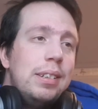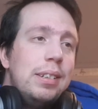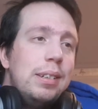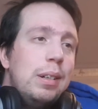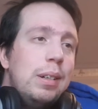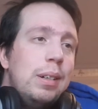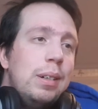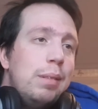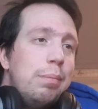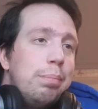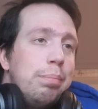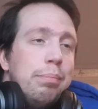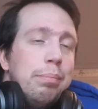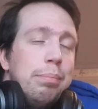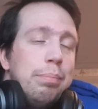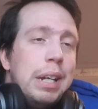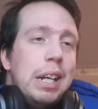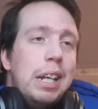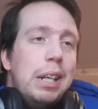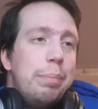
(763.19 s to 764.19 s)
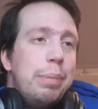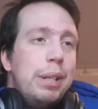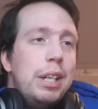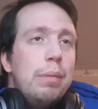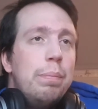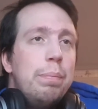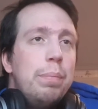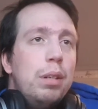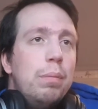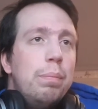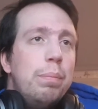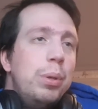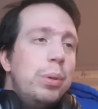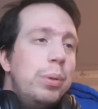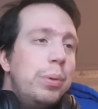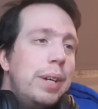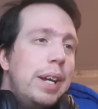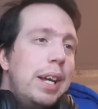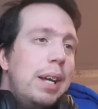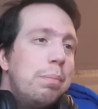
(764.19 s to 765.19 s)
Uh, pay people
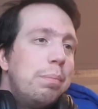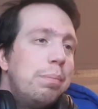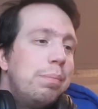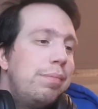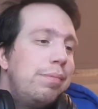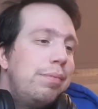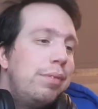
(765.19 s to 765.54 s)
boo him